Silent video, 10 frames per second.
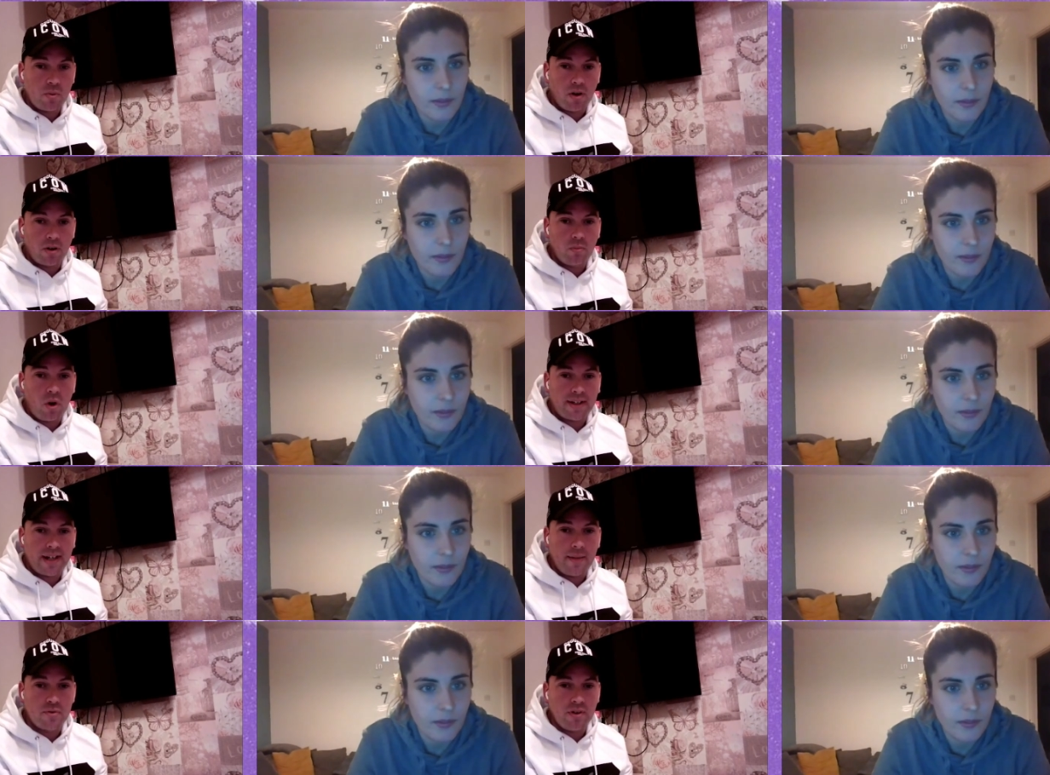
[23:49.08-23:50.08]
Speaker 1: games.
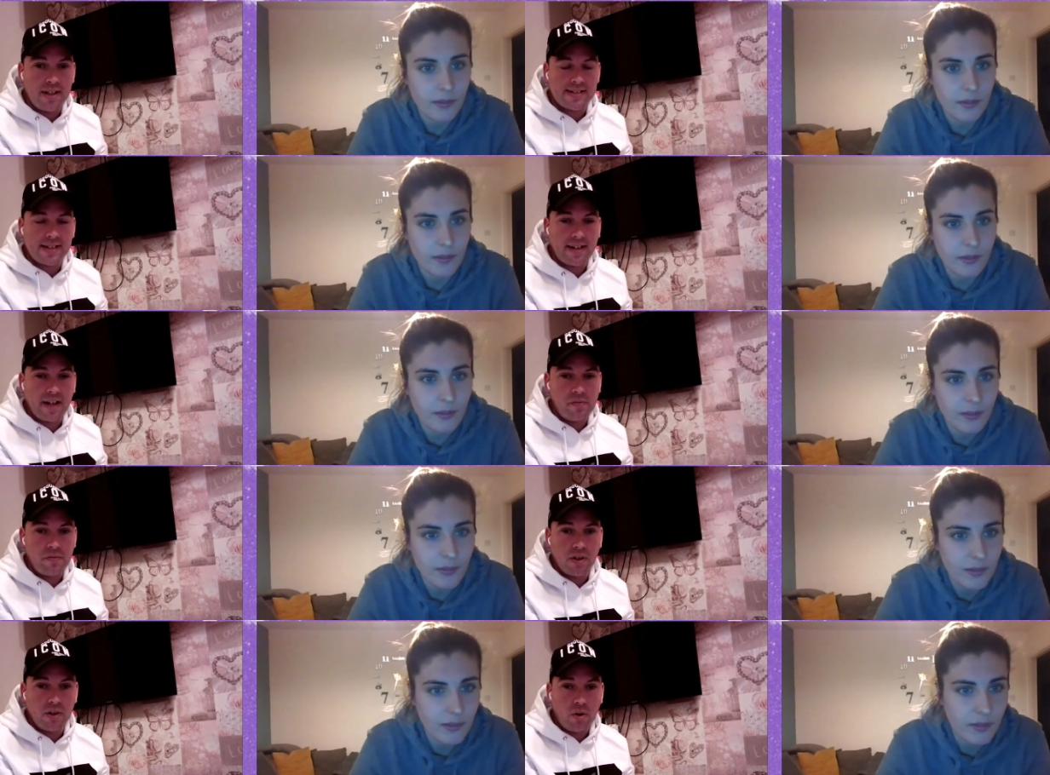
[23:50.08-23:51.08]
What games really stand
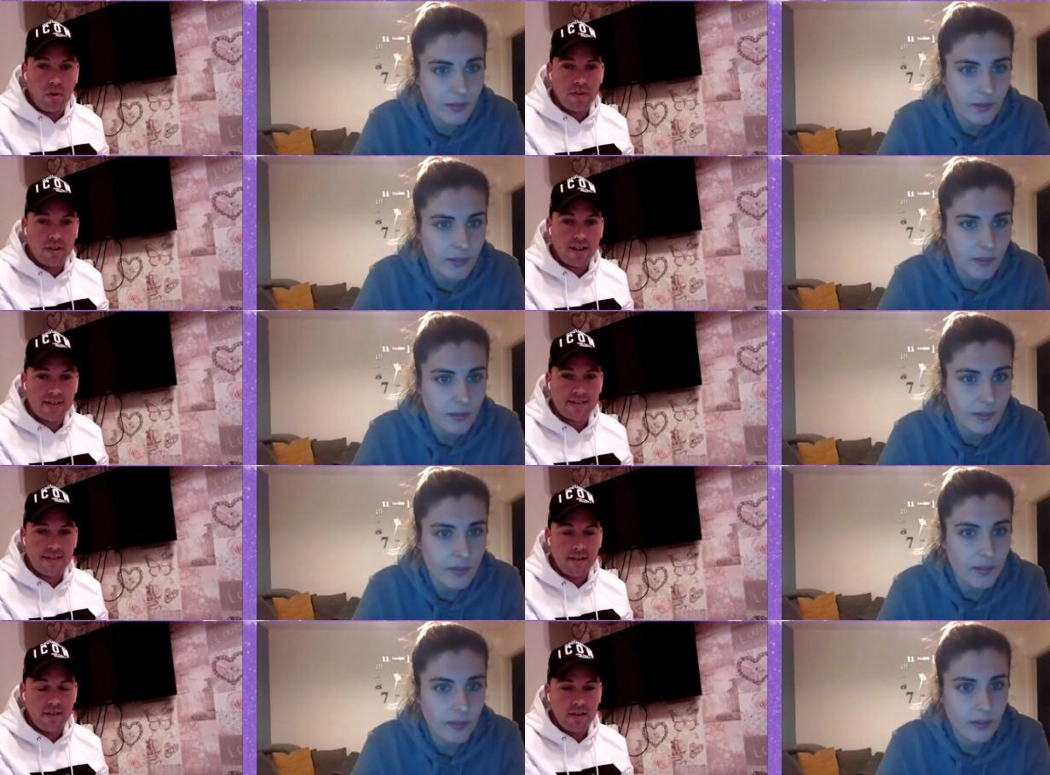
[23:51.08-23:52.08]
out for you over the
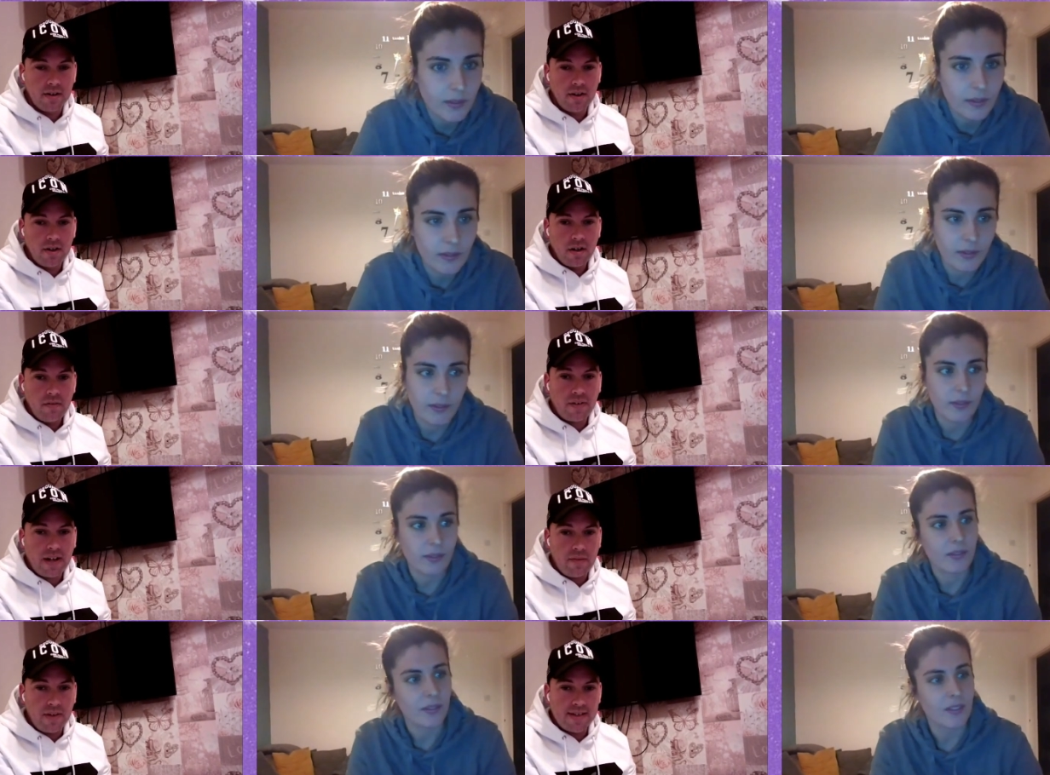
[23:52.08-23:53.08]
last
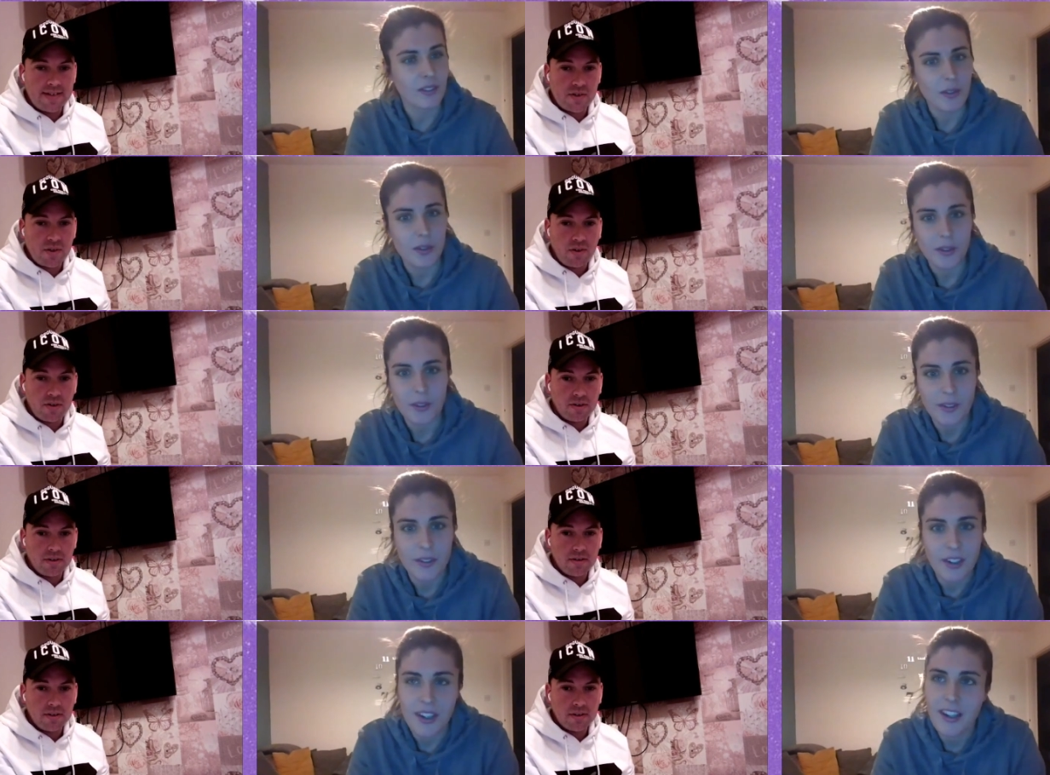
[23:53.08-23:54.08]
5 years or so?
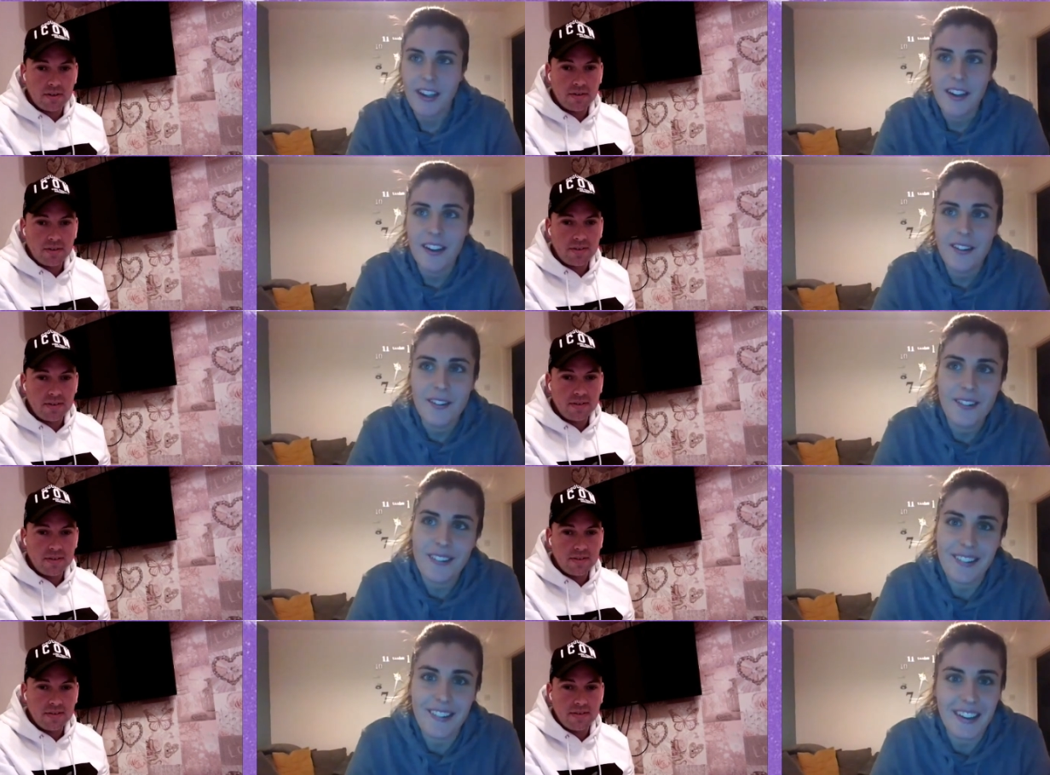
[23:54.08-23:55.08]

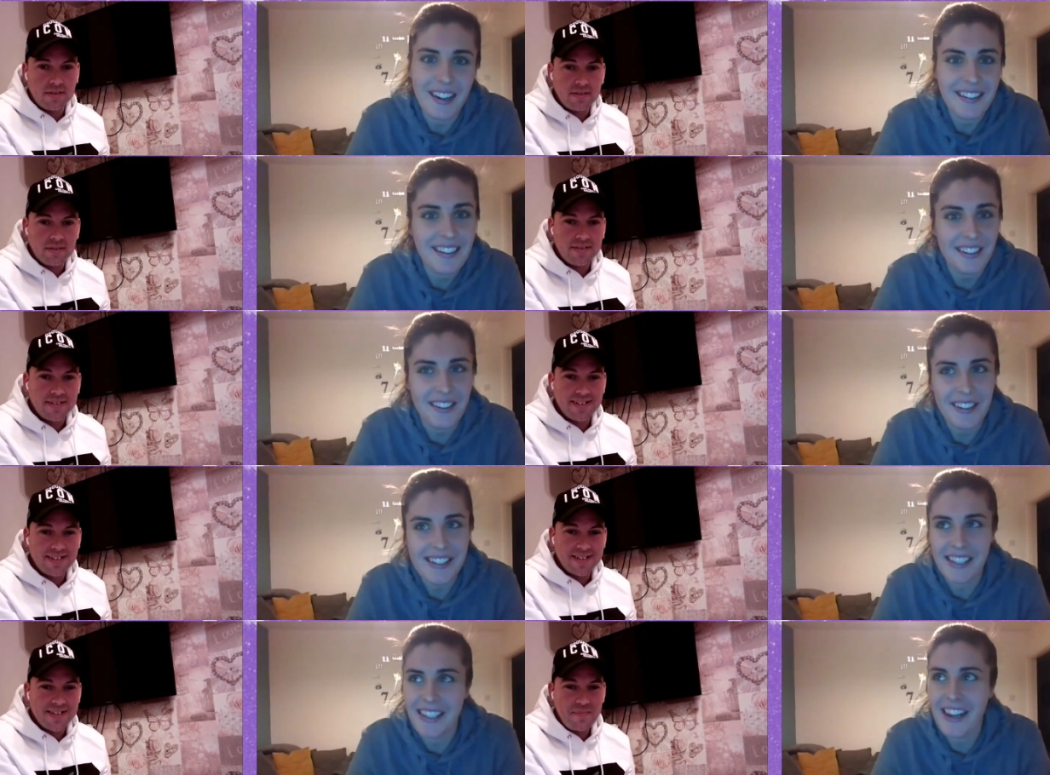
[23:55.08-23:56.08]
Speaker 2: Oh, good
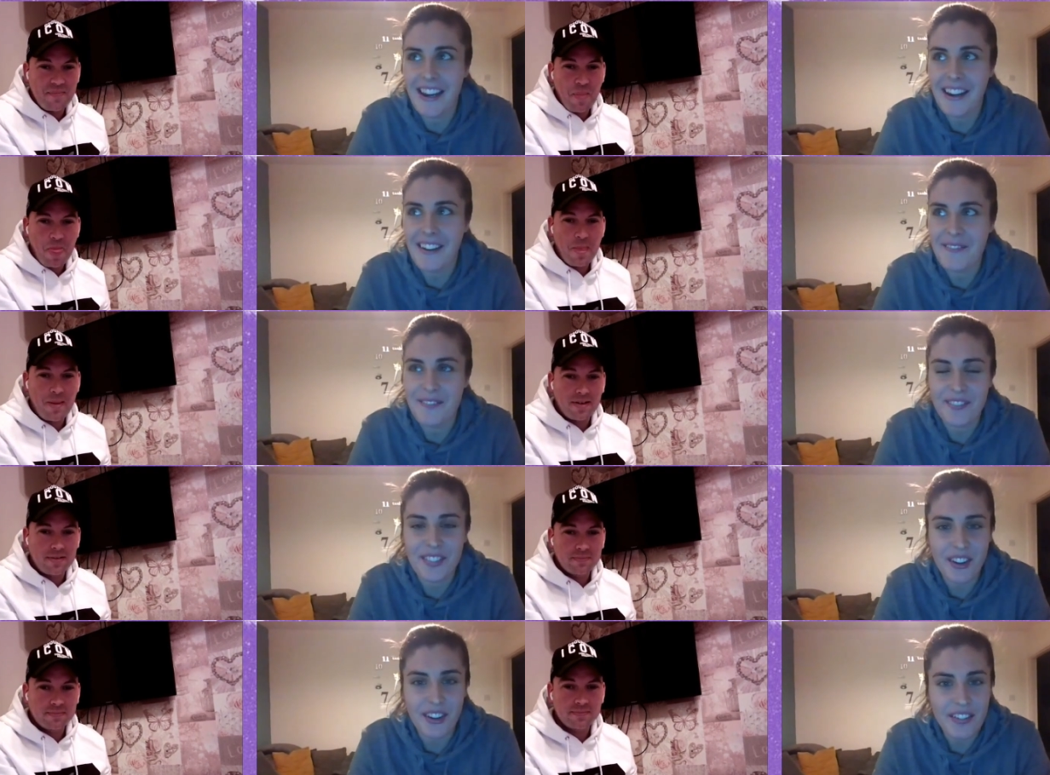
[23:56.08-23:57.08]
question. So
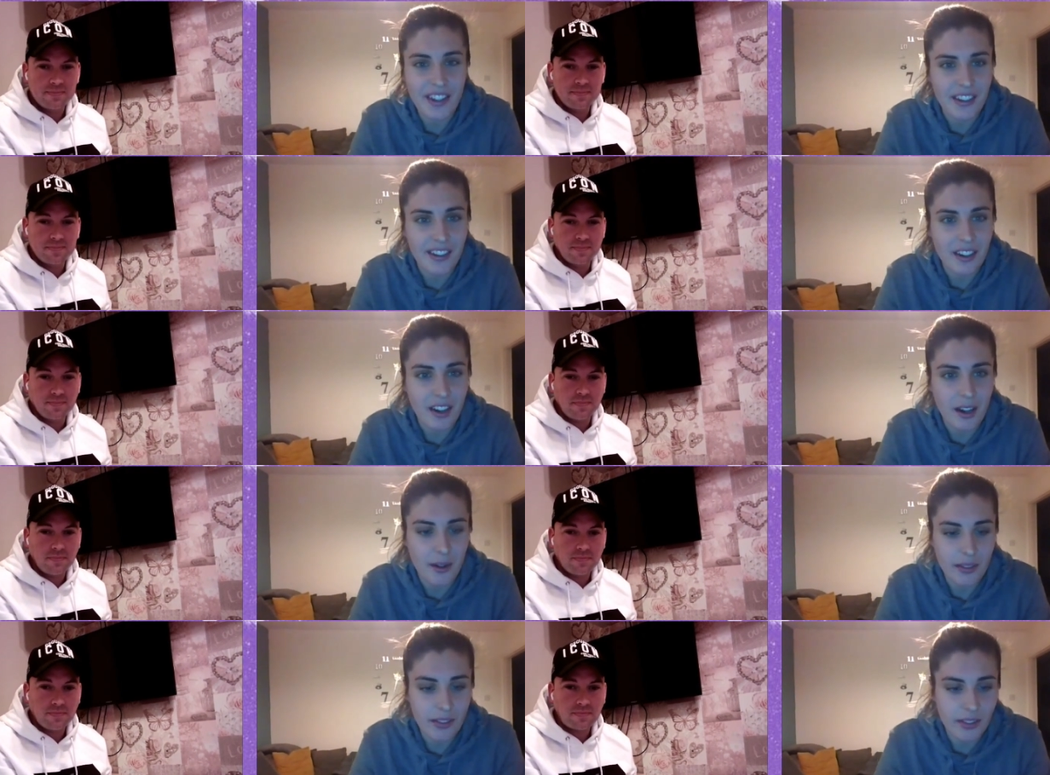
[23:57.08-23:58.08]
I think
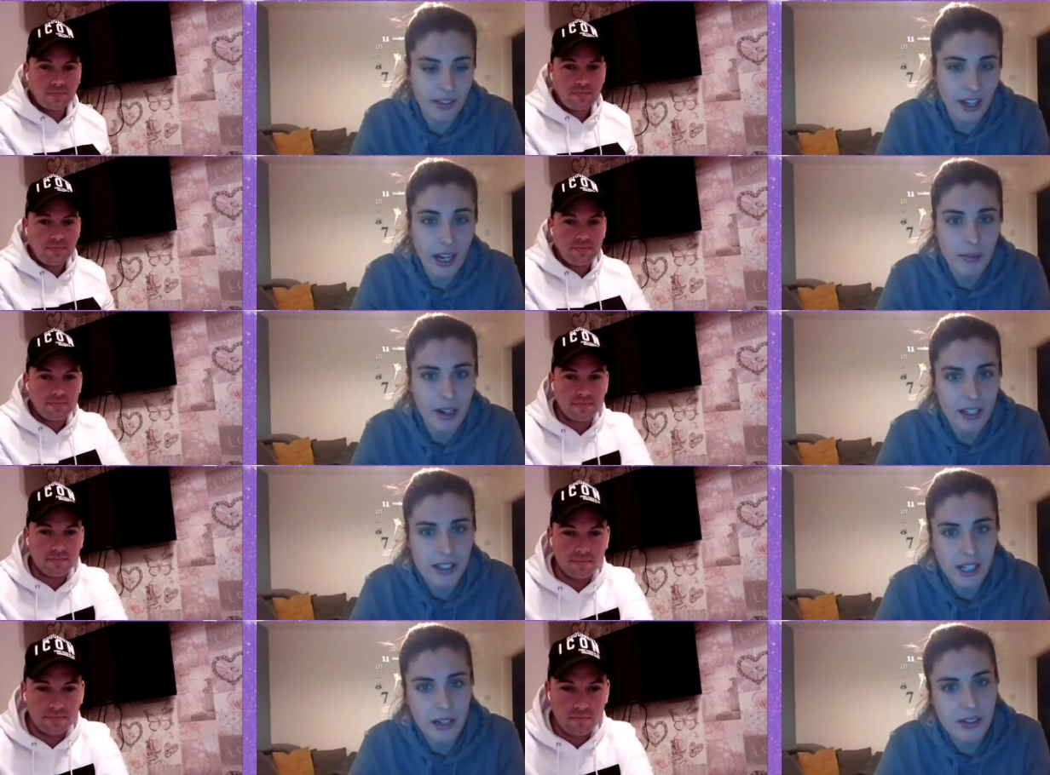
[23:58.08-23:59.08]
the game against
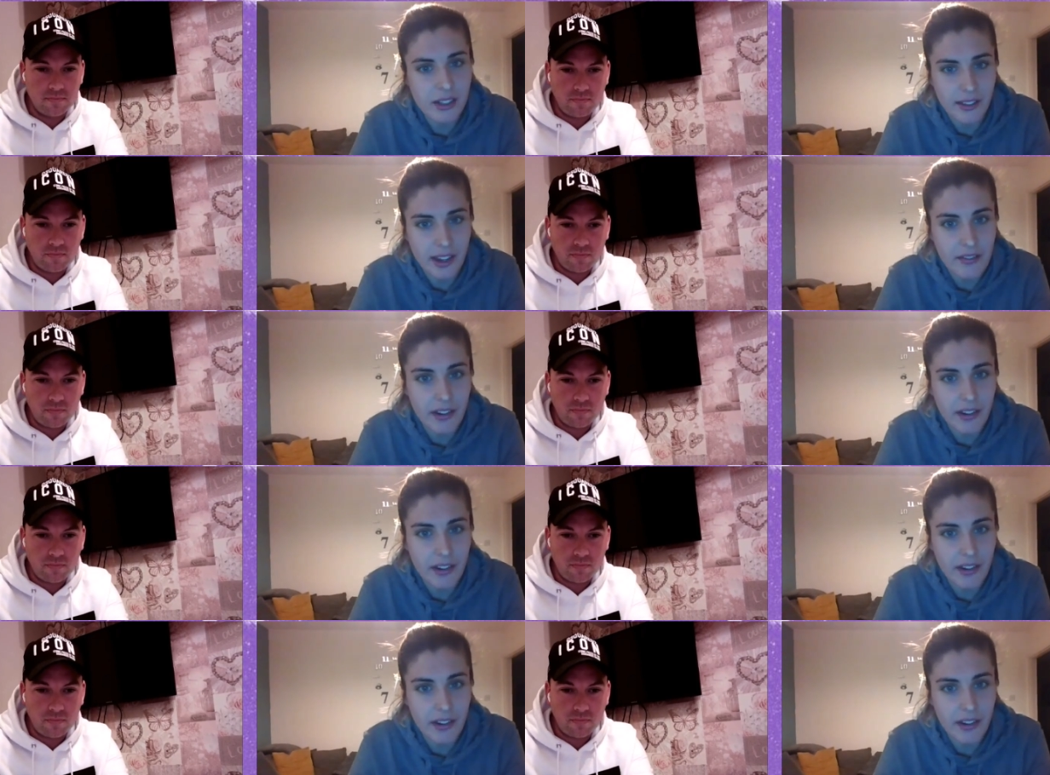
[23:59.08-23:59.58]
Chelsea in the